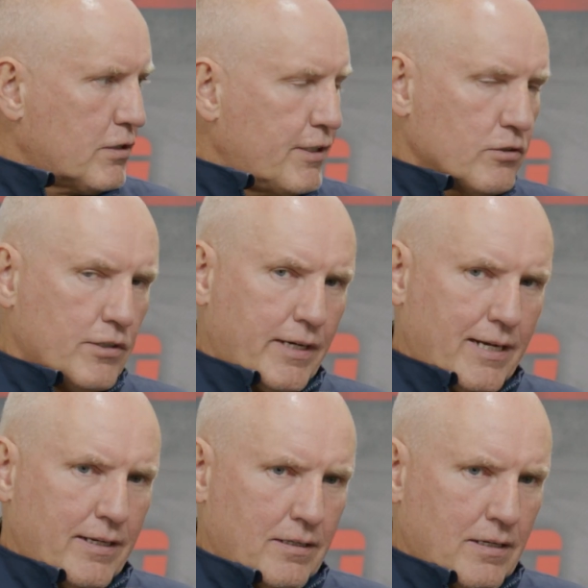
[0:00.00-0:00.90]
Skills are
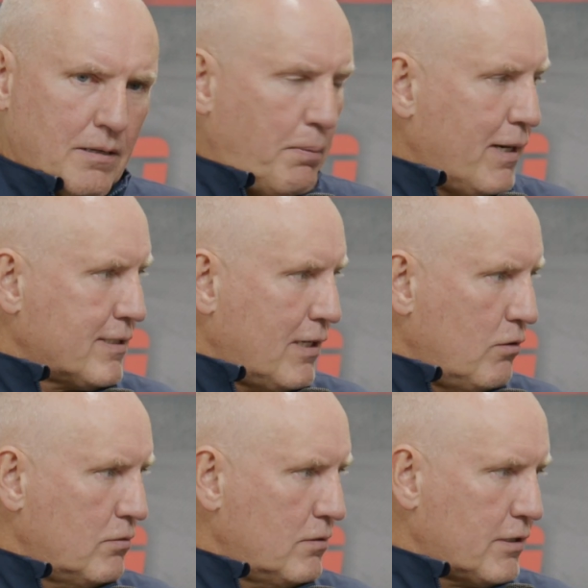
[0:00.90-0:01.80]
getting pucks
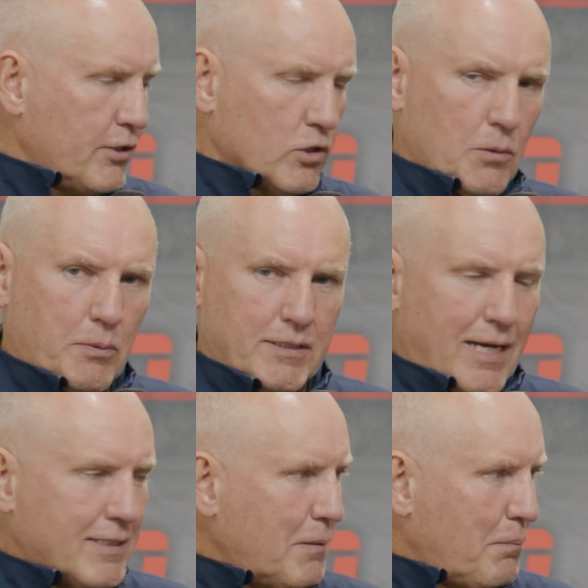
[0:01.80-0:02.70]
out. Skills are
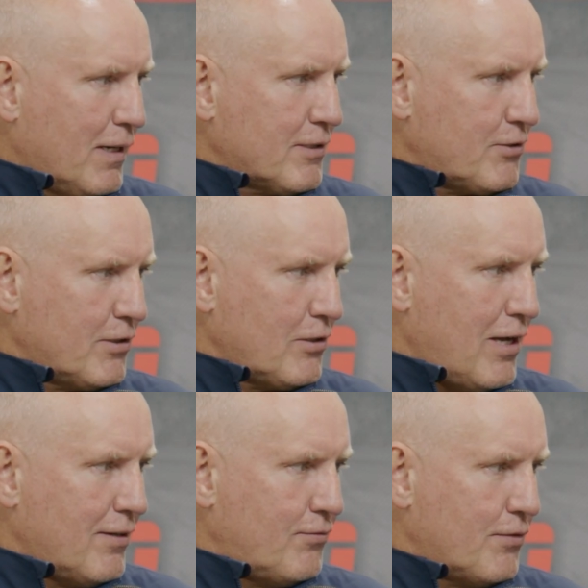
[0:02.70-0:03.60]
protecting pucks. There are a
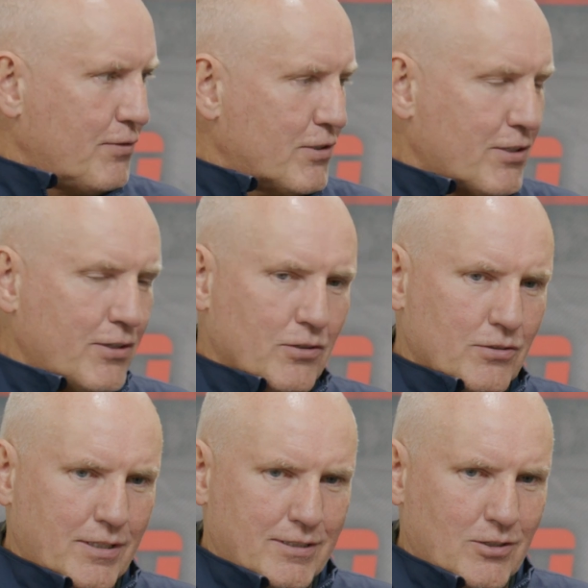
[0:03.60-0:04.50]
lot of different
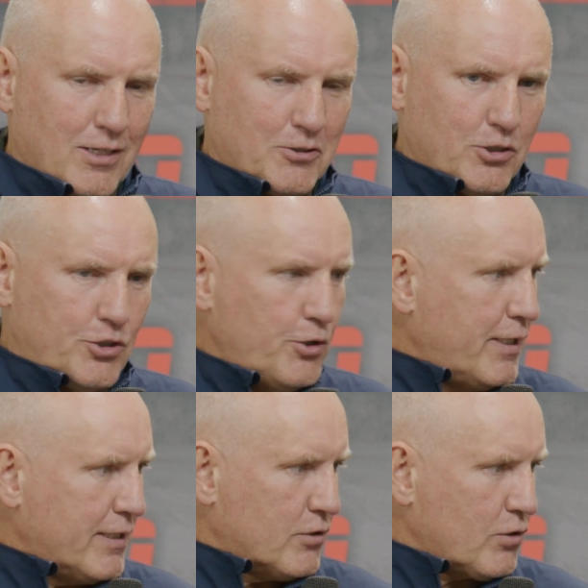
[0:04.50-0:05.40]
skills. It's not just
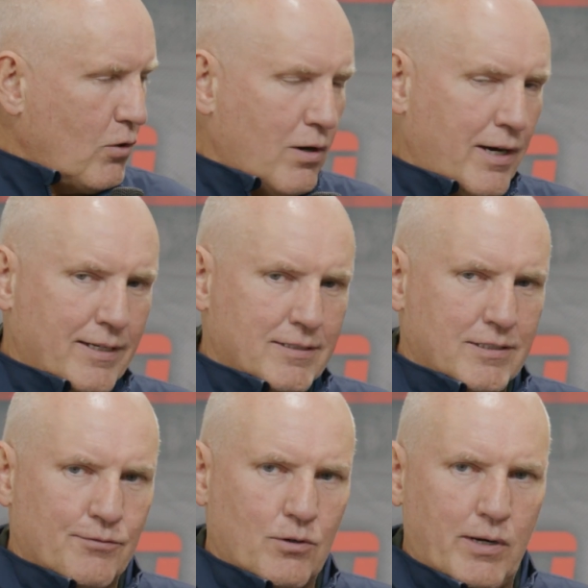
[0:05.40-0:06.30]
shooting and scoring. It's
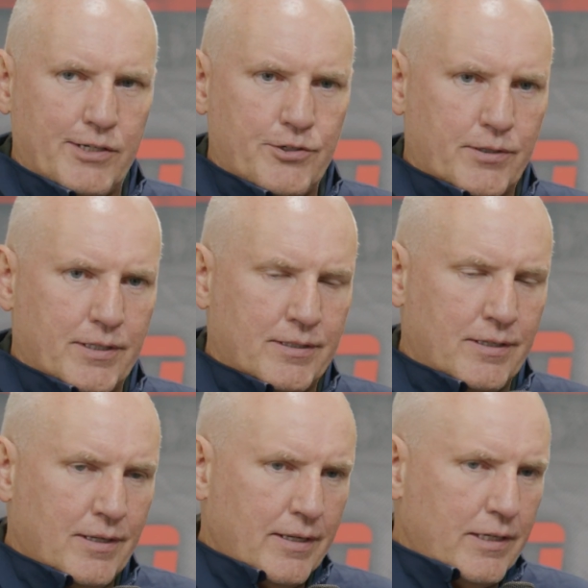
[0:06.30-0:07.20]
different ways you can
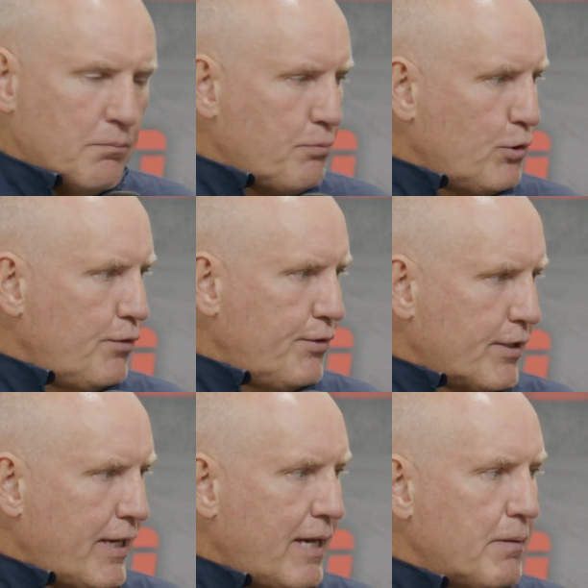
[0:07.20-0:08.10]
improve your
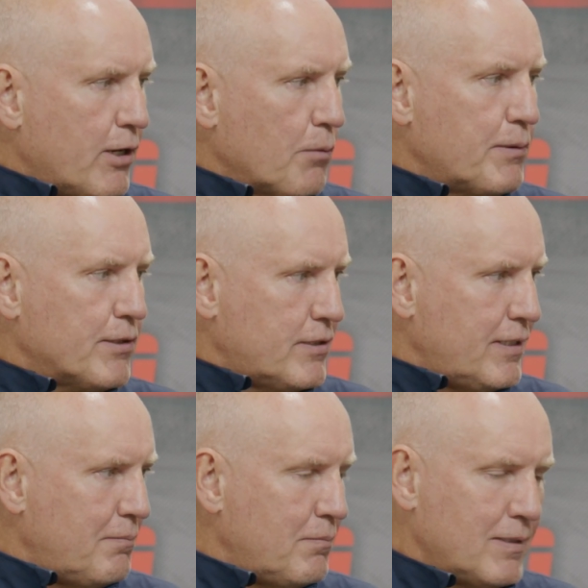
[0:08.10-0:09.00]
game to help your
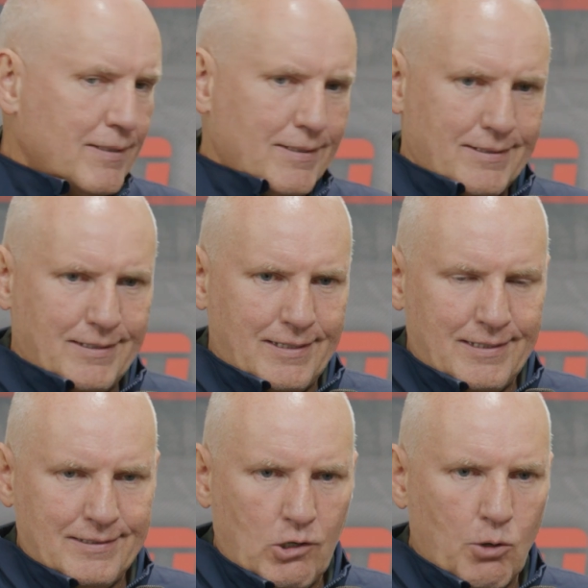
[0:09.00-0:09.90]
team.
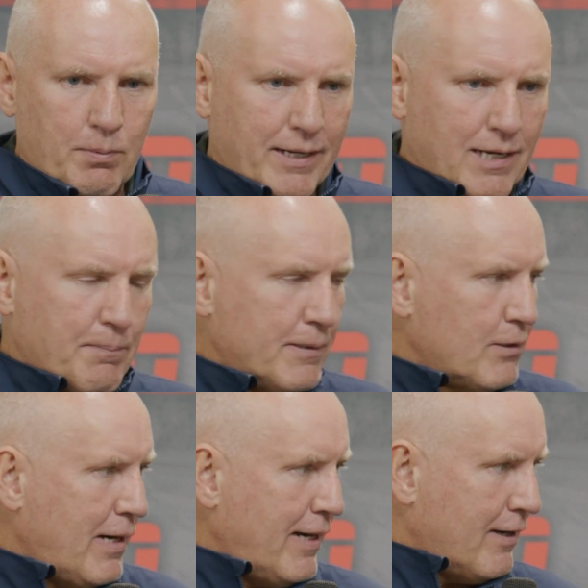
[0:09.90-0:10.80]
Opening up in the
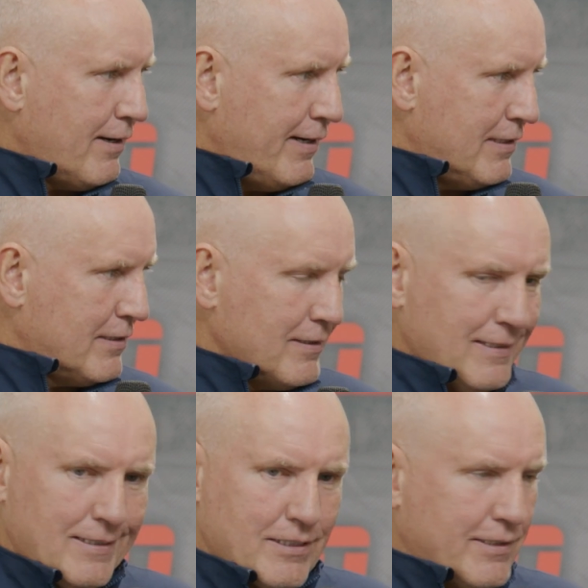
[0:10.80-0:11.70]
right areas,
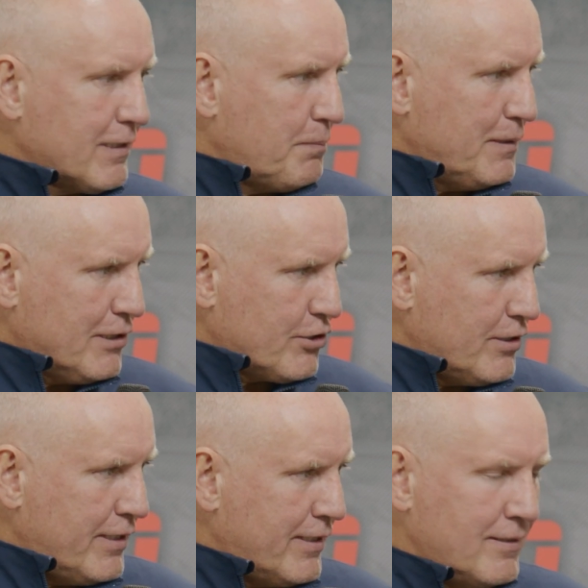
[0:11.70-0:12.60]
stick
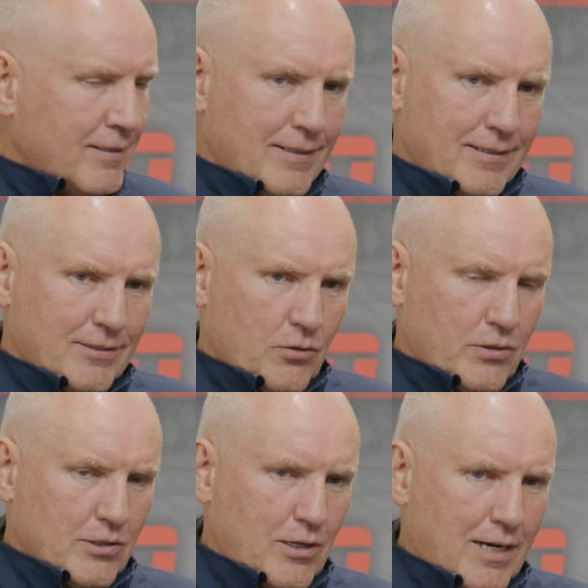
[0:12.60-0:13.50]
positioning. So
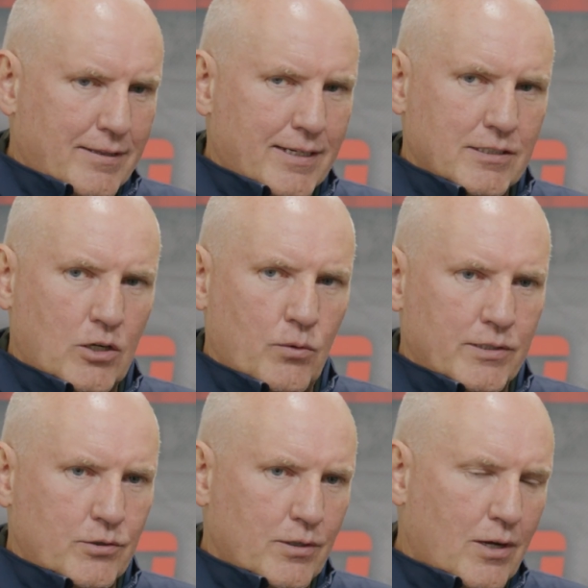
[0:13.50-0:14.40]
there's a lot of things that go
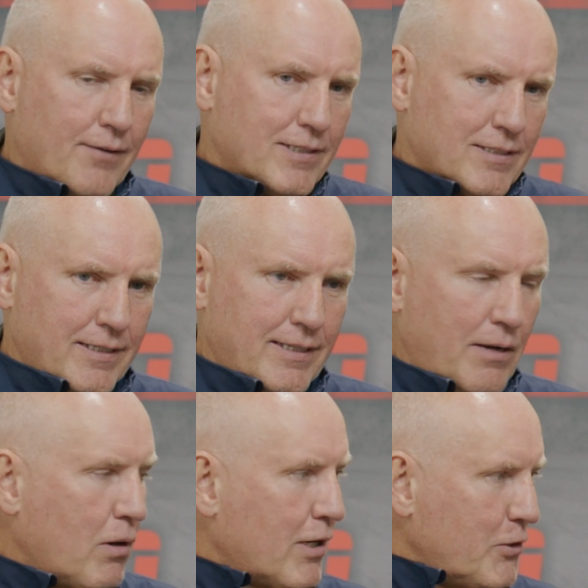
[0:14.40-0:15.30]
into it. Obviously, they
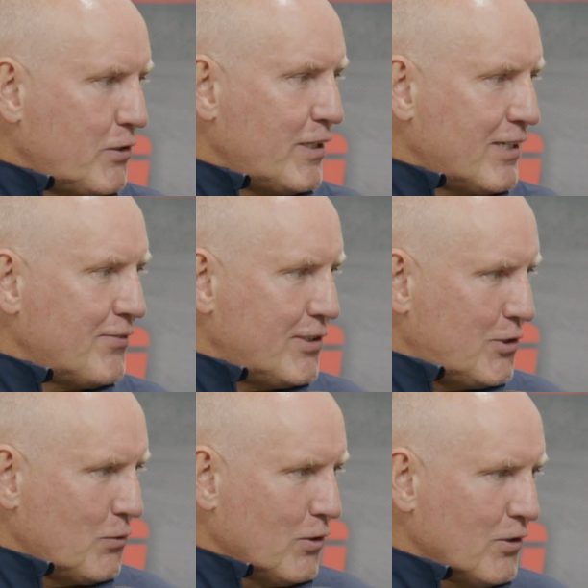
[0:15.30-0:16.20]
want to do the
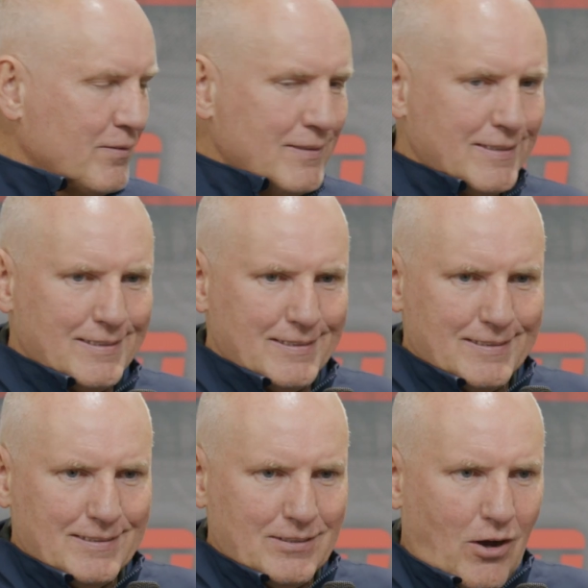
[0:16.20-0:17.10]
individual
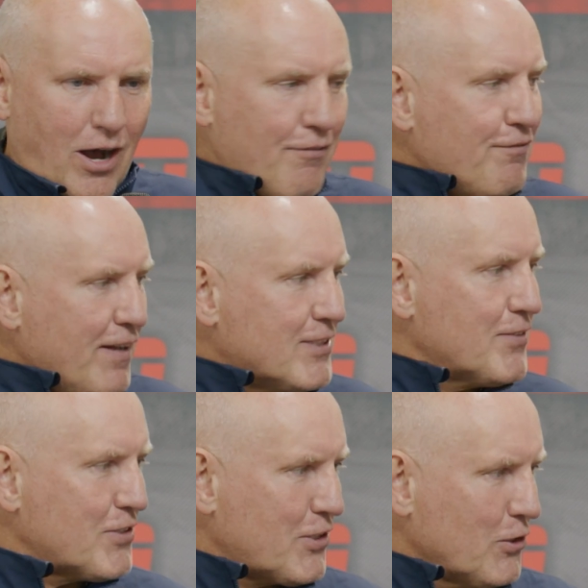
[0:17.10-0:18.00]

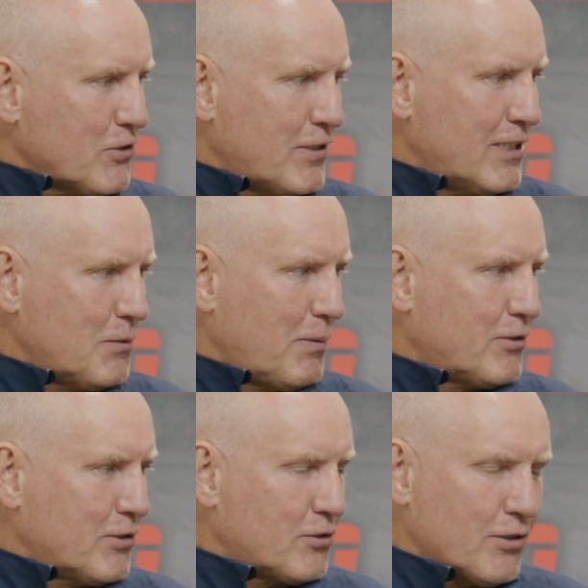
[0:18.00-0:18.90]
offensive skills things, but
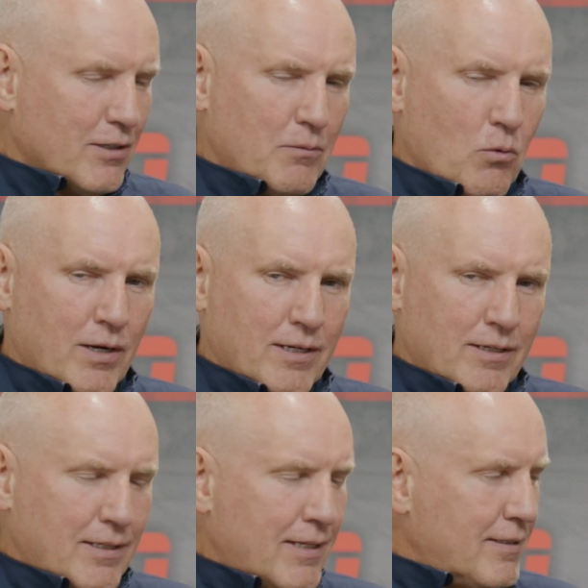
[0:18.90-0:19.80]
there's certainly more into
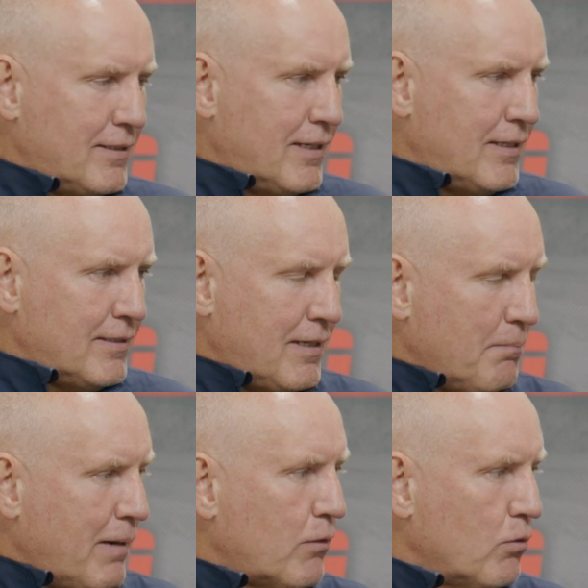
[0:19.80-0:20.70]
that
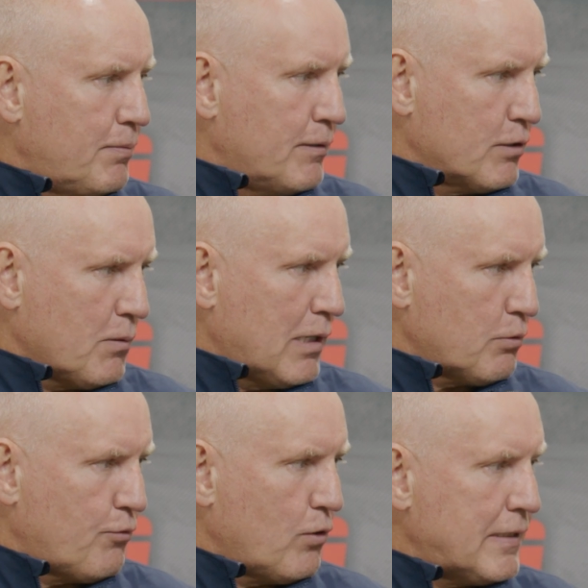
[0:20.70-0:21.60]
Mike will be
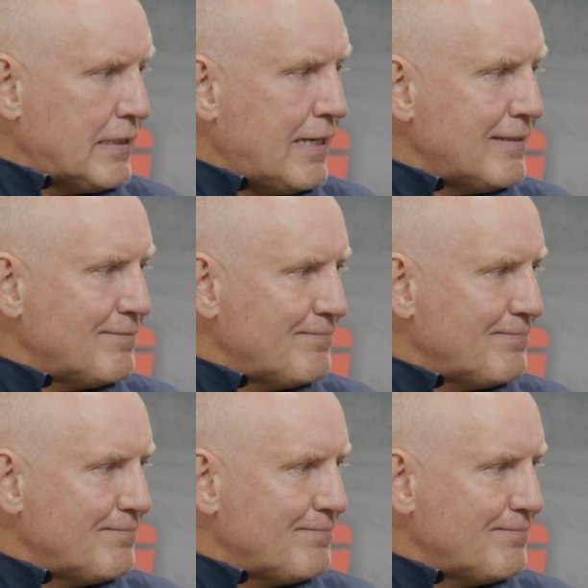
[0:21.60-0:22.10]
responsible for than that.